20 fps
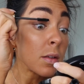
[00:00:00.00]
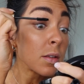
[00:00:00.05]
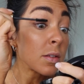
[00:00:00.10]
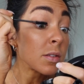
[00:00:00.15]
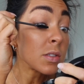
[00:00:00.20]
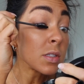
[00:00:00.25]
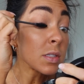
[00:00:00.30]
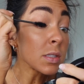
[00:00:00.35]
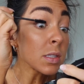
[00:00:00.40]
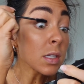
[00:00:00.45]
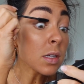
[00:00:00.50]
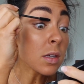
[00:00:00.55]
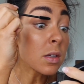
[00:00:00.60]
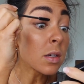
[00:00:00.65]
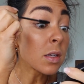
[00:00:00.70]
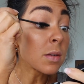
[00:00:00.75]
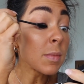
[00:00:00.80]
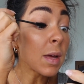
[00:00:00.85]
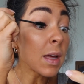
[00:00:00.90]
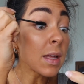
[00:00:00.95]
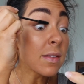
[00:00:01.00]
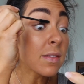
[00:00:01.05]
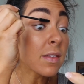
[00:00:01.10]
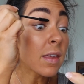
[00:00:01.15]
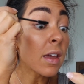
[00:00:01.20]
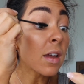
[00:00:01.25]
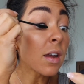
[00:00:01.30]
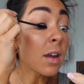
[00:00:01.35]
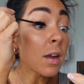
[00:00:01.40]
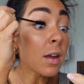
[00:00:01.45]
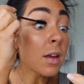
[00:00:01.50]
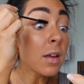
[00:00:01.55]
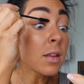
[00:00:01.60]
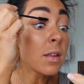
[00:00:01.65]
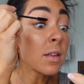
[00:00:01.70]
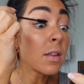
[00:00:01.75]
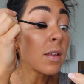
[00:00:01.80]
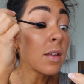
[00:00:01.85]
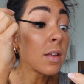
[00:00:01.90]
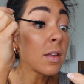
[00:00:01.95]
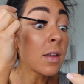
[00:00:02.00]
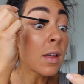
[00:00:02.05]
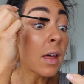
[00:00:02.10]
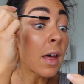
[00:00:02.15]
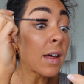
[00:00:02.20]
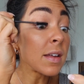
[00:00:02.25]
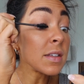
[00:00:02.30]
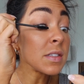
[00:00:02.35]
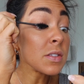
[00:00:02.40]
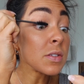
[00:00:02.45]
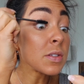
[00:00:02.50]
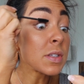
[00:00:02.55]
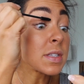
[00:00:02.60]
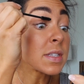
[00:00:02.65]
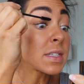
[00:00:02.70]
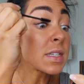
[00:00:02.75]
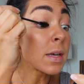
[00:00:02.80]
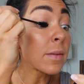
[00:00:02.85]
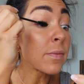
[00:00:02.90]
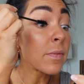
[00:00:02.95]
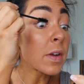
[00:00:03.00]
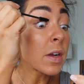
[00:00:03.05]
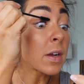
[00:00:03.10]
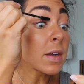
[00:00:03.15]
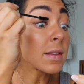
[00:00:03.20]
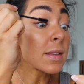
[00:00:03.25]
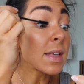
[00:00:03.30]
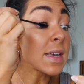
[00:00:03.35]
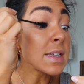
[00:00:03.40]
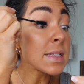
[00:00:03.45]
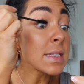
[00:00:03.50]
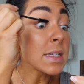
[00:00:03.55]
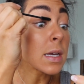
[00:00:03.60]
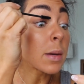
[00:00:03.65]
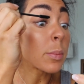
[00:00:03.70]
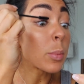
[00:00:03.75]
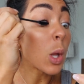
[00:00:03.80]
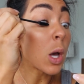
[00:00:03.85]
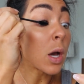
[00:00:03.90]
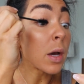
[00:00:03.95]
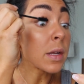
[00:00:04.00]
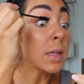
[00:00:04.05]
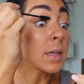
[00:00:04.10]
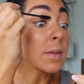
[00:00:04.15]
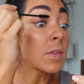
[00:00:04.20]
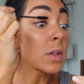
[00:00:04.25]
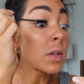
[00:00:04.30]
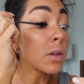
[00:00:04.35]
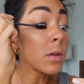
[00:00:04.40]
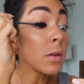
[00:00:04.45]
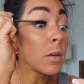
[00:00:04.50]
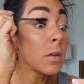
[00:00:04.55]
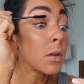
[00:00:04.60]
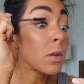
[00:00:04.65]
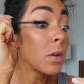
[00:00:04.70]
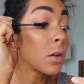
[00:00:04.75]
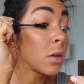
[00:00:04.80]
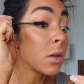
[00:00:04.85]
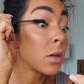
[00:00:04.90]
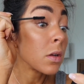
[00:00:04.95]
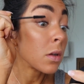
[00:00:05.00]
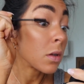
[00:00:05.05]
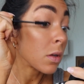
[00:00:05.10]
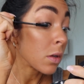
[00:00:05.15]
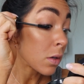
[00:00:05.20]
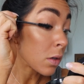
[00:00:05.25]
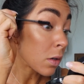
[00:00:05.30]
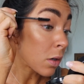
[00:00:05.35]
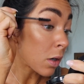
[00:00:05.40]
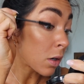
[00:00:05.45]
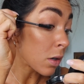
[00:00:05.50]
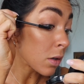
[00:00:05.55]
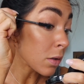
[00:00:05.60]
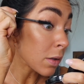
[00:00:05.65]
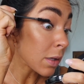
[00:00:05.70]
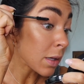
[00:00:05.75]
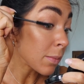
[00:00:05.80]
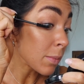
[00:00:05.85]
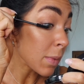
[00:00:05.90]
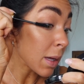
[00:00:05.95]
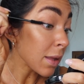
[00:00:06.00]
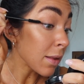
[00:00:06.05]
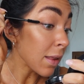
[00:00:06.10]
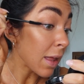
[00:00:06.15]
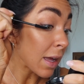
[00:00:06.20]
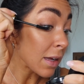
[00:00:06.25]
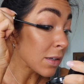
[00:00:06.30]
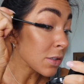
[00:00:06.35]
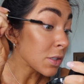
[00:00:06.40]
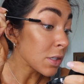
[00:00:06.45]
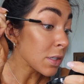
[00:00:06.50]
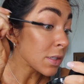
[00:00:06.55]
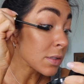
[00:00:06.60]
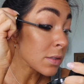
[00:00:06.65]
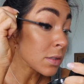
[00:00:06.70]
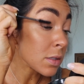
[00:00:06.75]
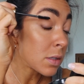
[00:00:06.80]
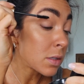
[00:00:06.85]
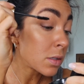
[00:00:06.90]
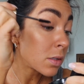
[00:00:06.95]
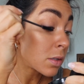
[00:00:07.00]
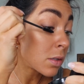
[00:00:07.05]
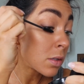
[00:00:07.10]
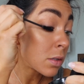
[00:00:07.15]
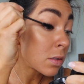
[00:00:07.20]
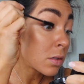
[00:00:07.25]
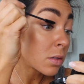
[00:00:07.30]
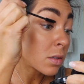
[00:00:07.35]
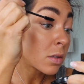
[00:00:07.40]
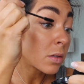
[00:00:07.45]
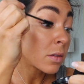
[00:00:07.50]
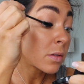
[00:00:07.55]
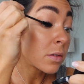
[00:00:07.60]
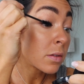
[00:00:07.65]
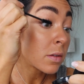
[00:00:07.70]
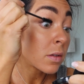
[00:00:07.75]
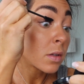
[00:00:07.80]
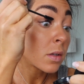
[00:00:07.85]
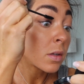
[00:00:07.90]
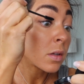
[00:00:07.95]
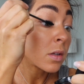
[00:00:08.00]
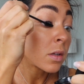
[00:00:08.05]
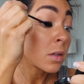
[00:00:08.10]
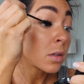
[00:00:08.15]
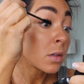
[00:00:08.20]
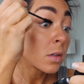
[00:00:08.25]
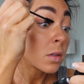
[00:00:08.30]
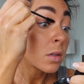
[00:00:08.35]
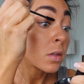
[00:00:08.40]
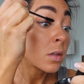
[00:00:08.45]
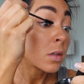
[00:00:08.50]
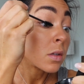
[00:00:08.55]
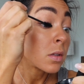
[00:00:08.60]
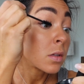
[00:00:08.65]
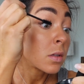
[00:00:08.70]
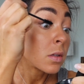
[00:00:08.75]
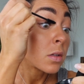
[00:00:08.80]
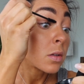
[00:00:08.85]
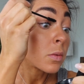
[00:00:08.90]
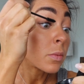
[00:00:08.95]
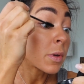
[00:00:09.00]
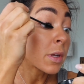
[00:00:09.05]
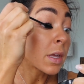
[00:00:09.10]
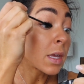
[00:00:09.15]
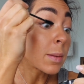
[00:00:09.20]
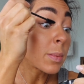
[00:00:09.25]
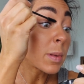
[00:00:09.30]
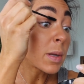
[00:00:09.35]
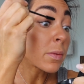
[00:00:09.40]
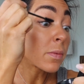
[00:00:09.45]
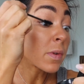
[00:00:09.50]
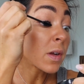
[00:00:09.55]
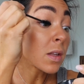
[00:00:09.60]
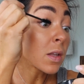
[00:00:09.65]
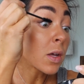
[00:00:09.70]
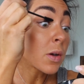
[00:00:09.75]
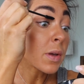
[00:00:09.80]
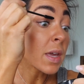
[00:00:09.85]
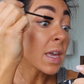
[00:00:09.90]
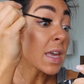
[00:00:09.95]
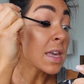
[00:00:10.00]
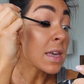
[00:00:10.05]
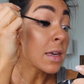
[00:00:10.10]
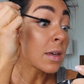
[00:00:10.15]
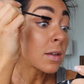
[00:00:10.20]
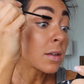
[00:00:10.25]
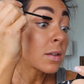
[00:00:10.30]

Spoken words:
It's just a good mascara. As you can see, I'm very lazy. I'm not even curling my lashes. I'm keeping it real low key.